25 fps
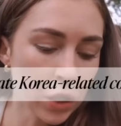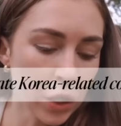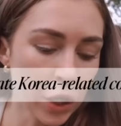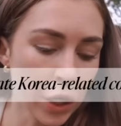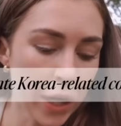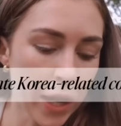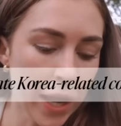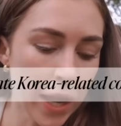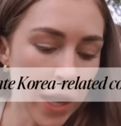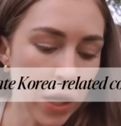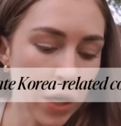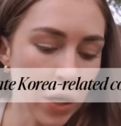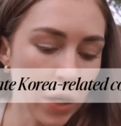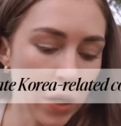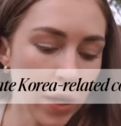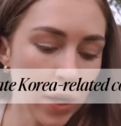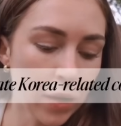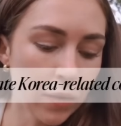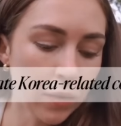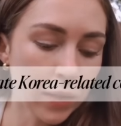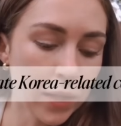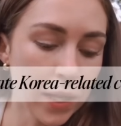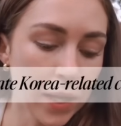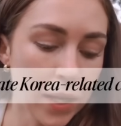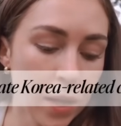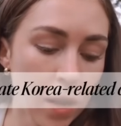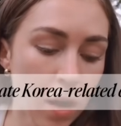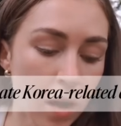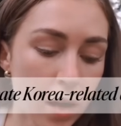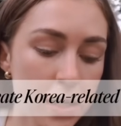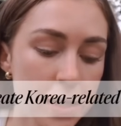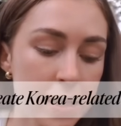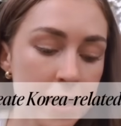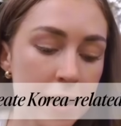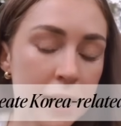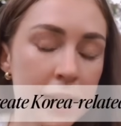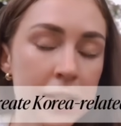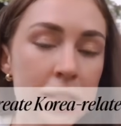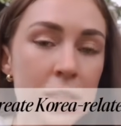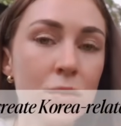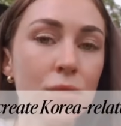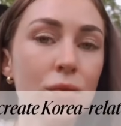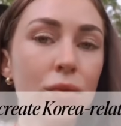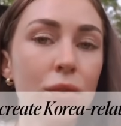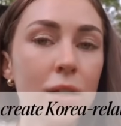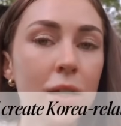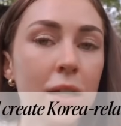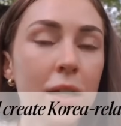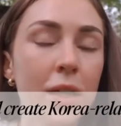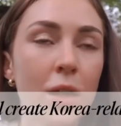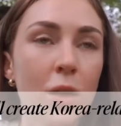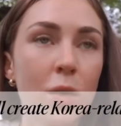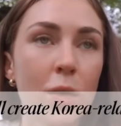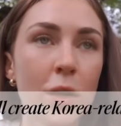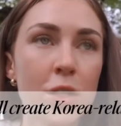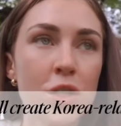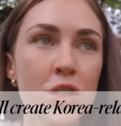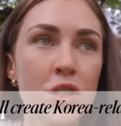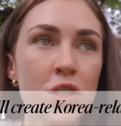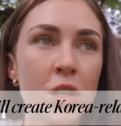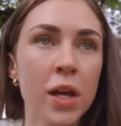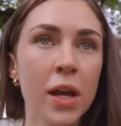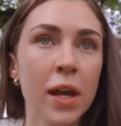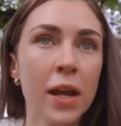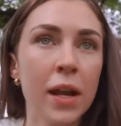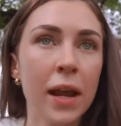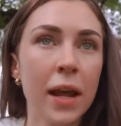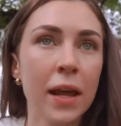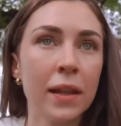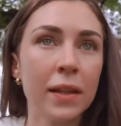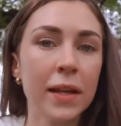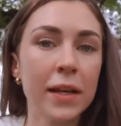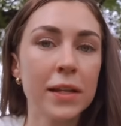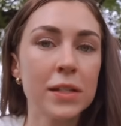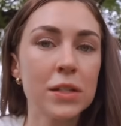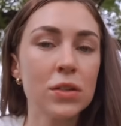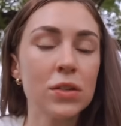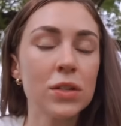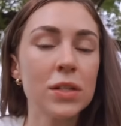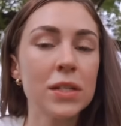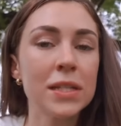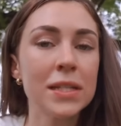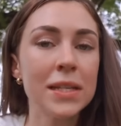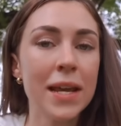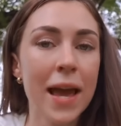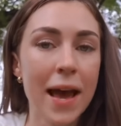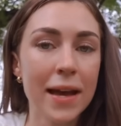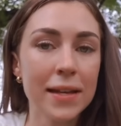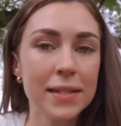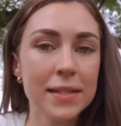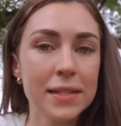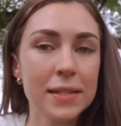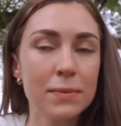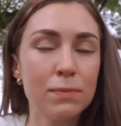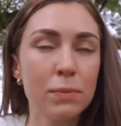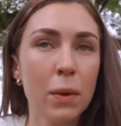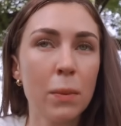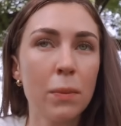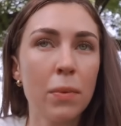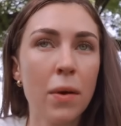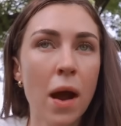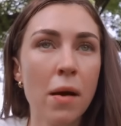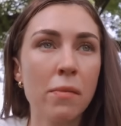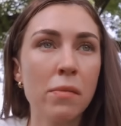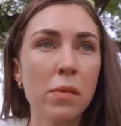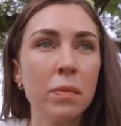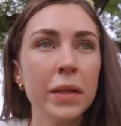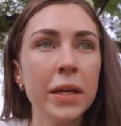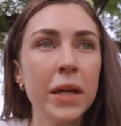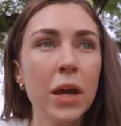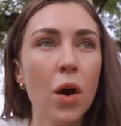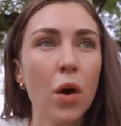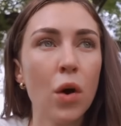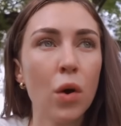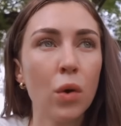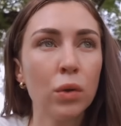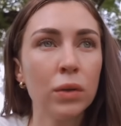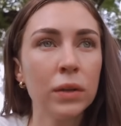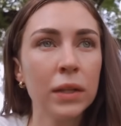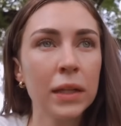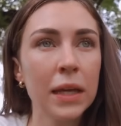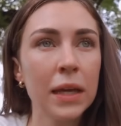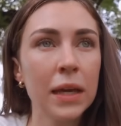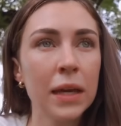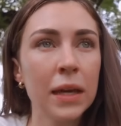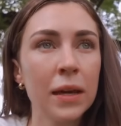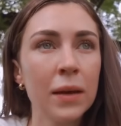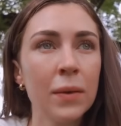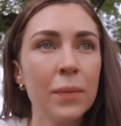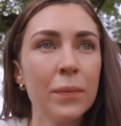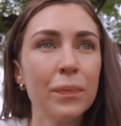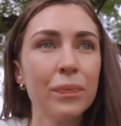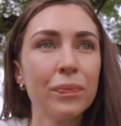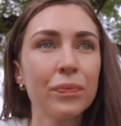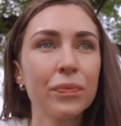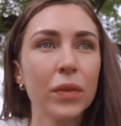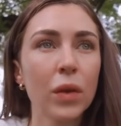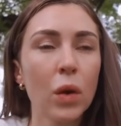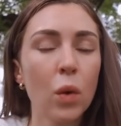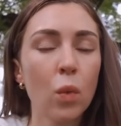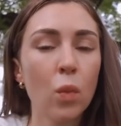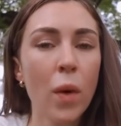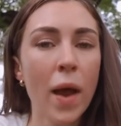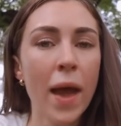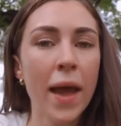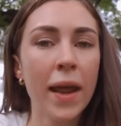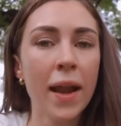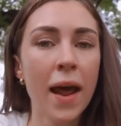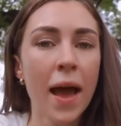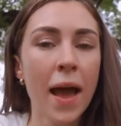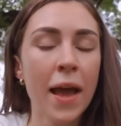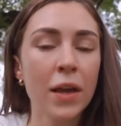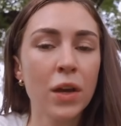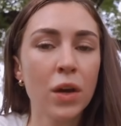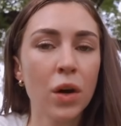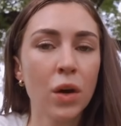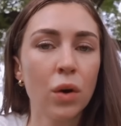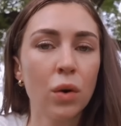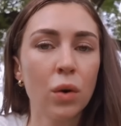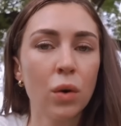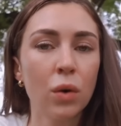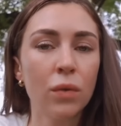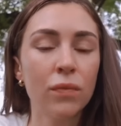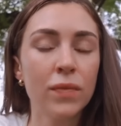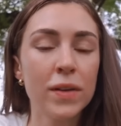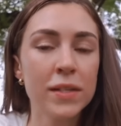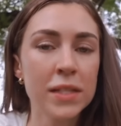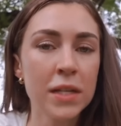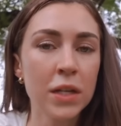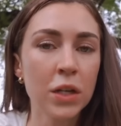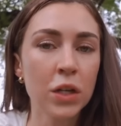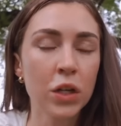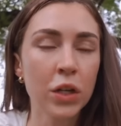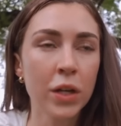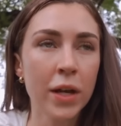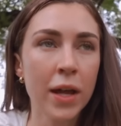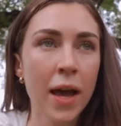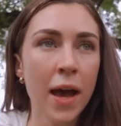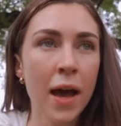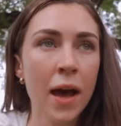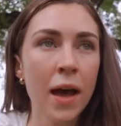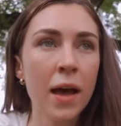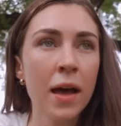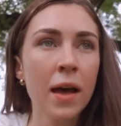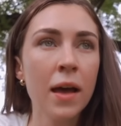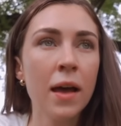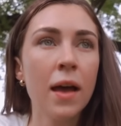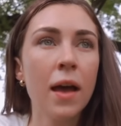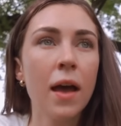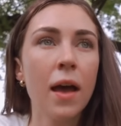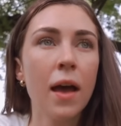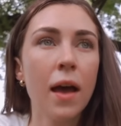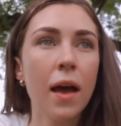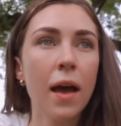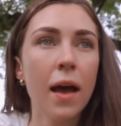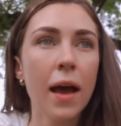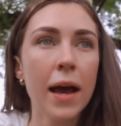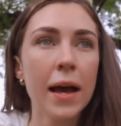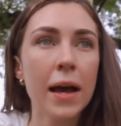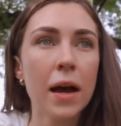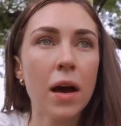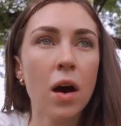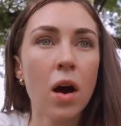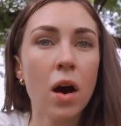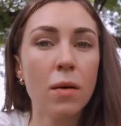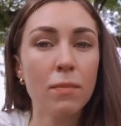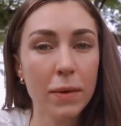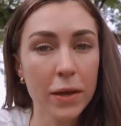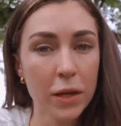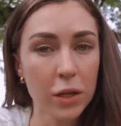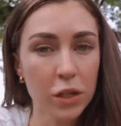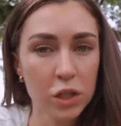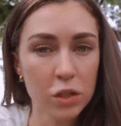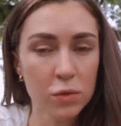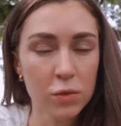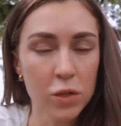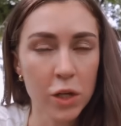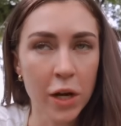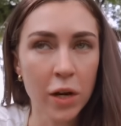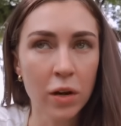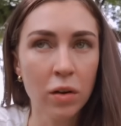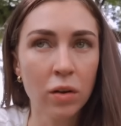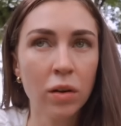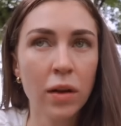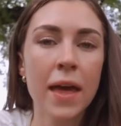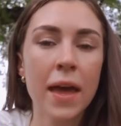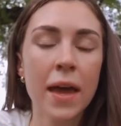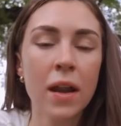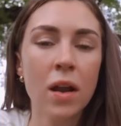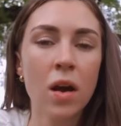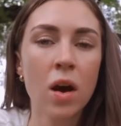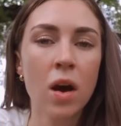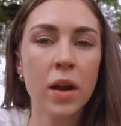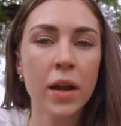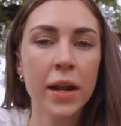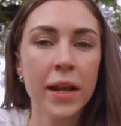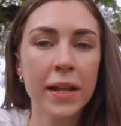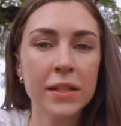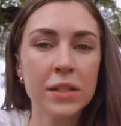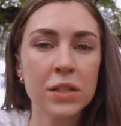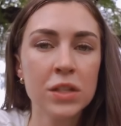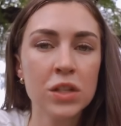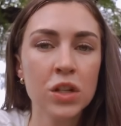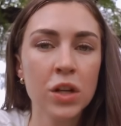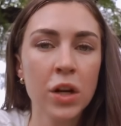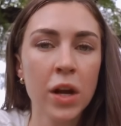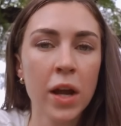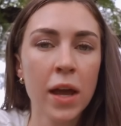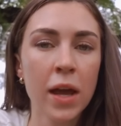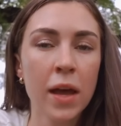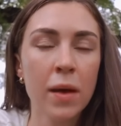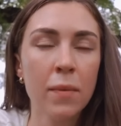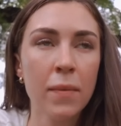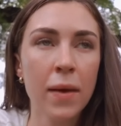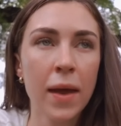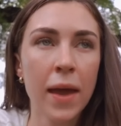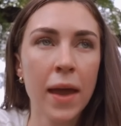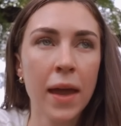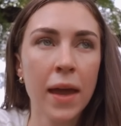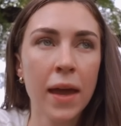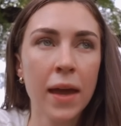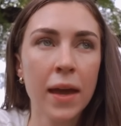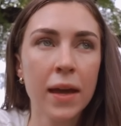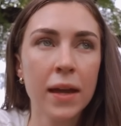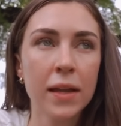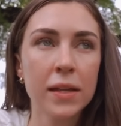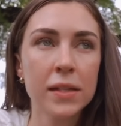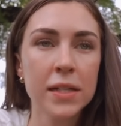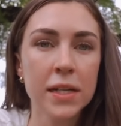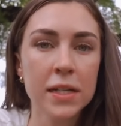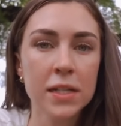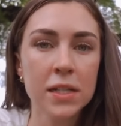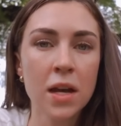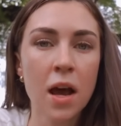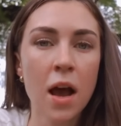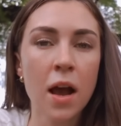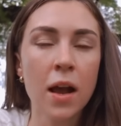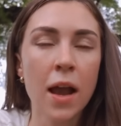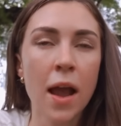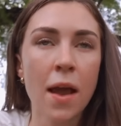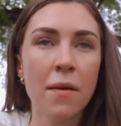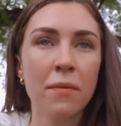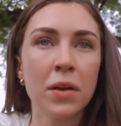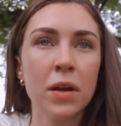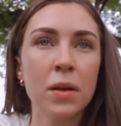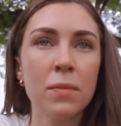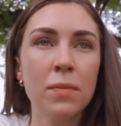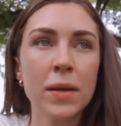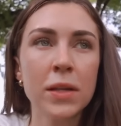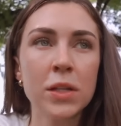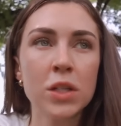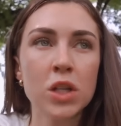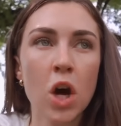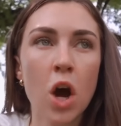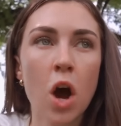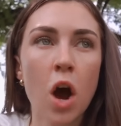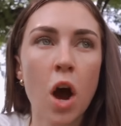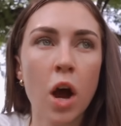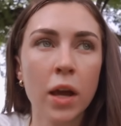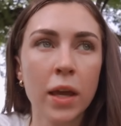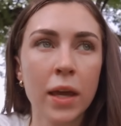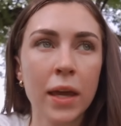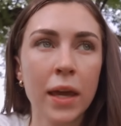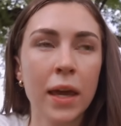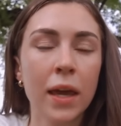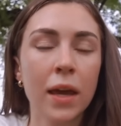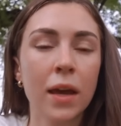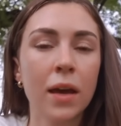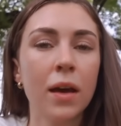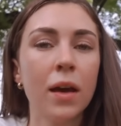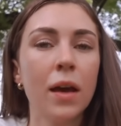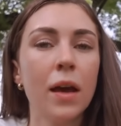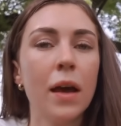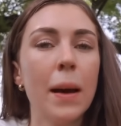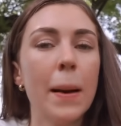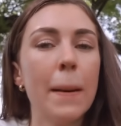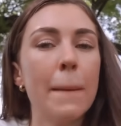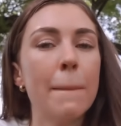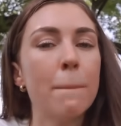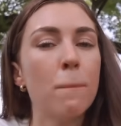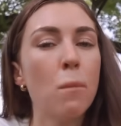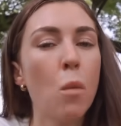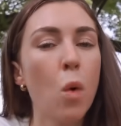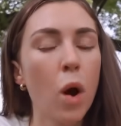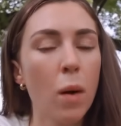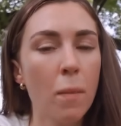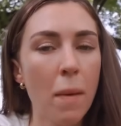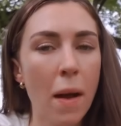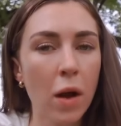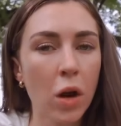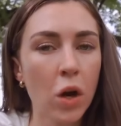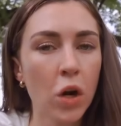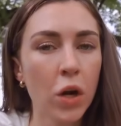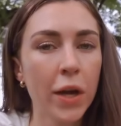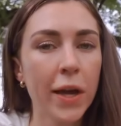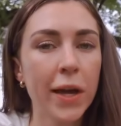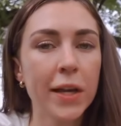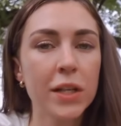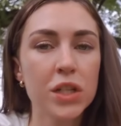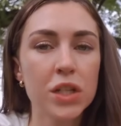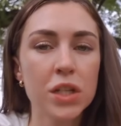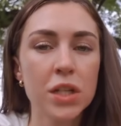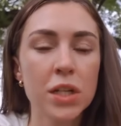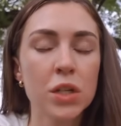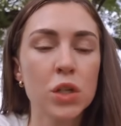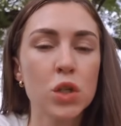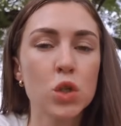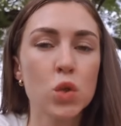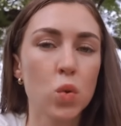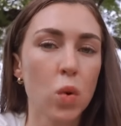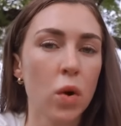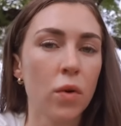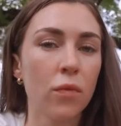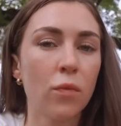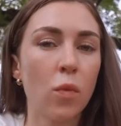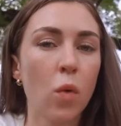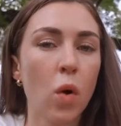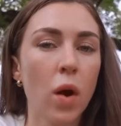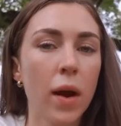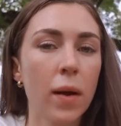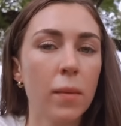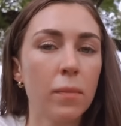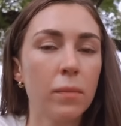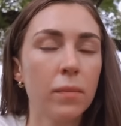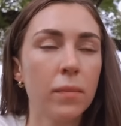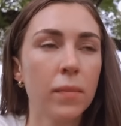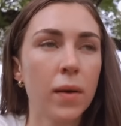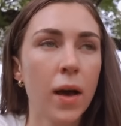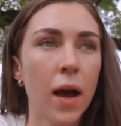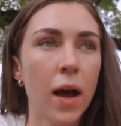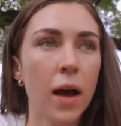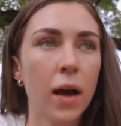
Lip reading: create Korea-related content? That's a really good question, and the answer is yes, but probably only when I go visit Korea on my YouTube channel. Then on Instagram and TikTok, I'm going to be talking more about Korea just in short form